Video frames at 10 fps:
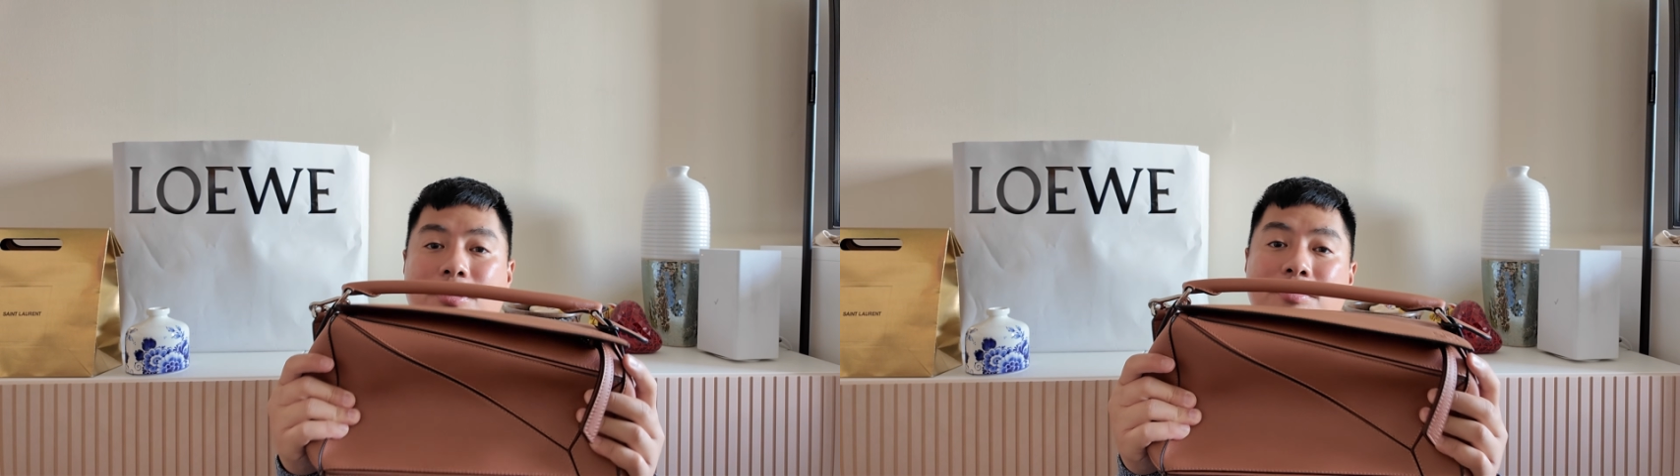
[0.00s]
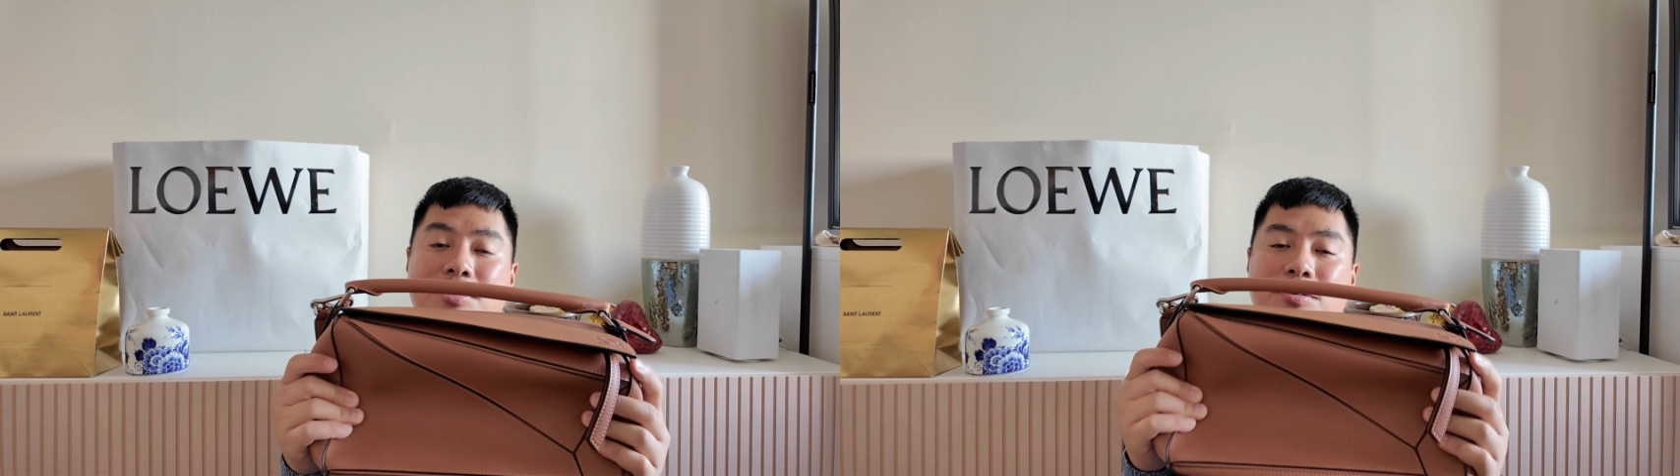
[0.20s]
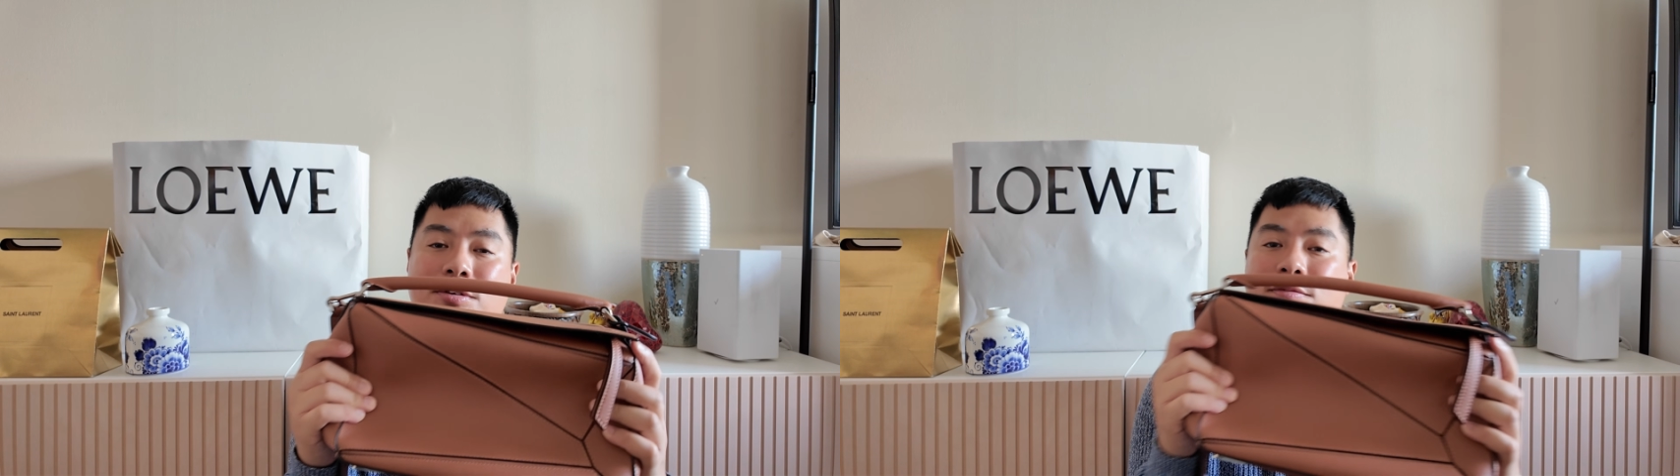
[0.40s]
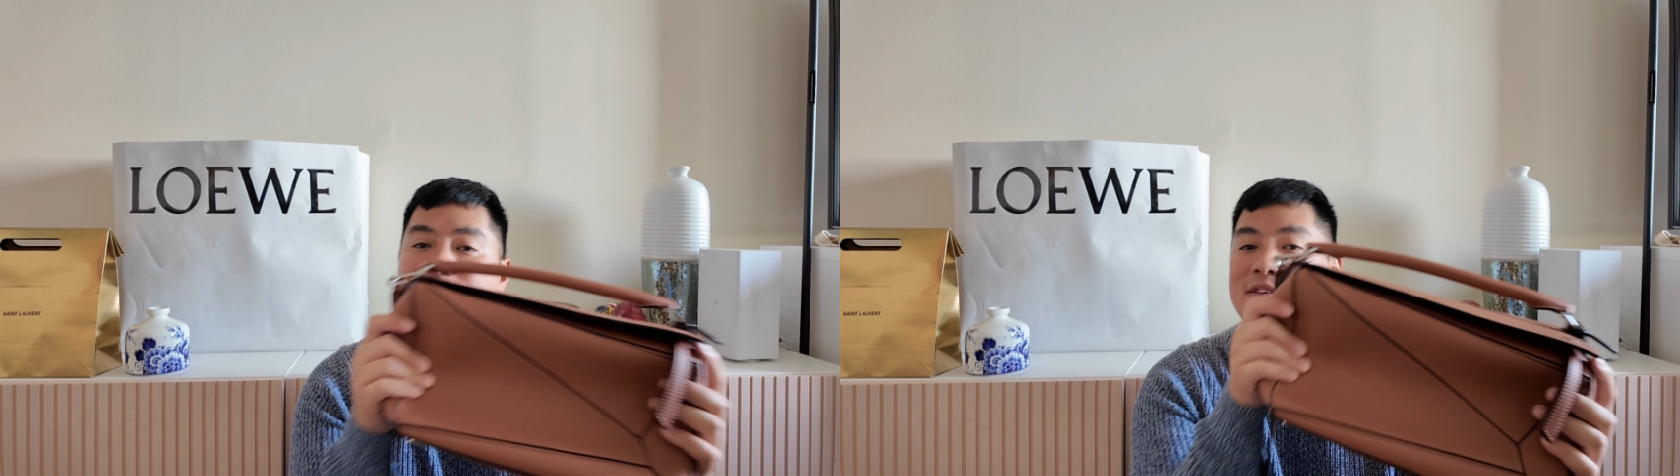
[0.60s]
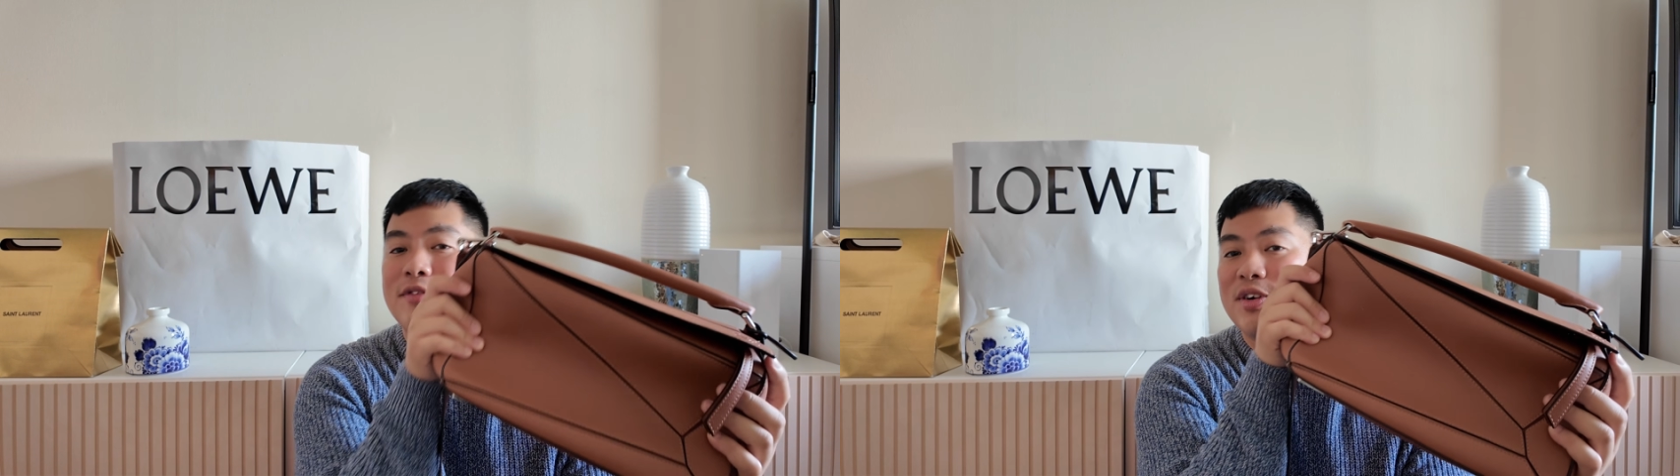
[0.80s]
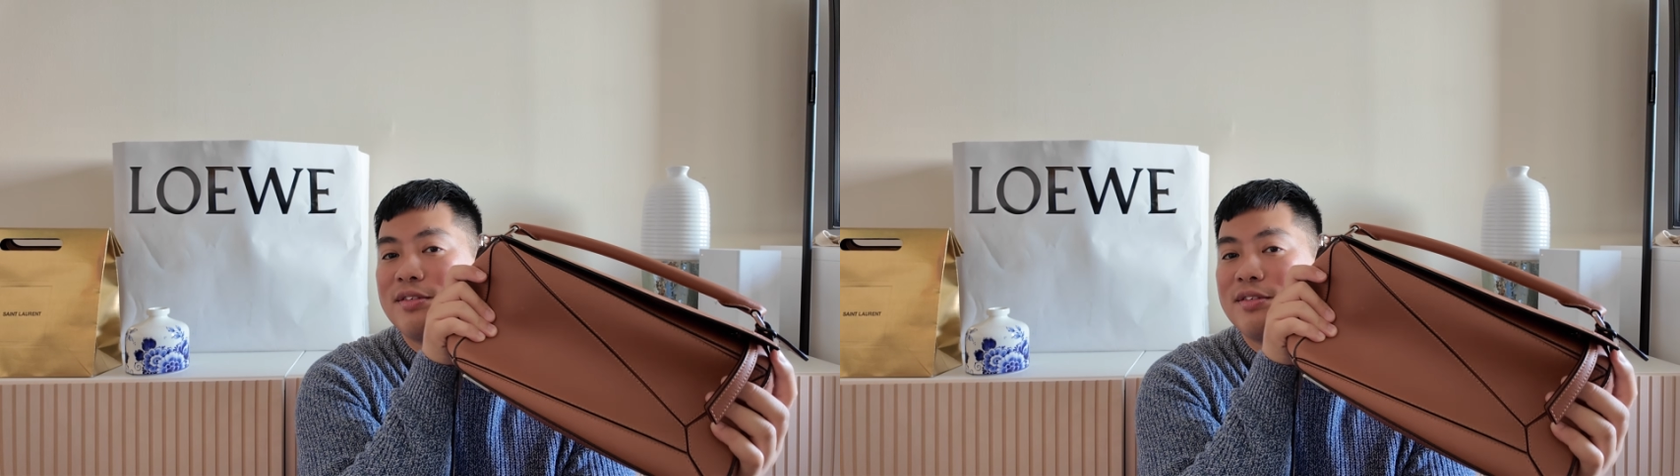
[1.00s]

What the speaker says: original for my very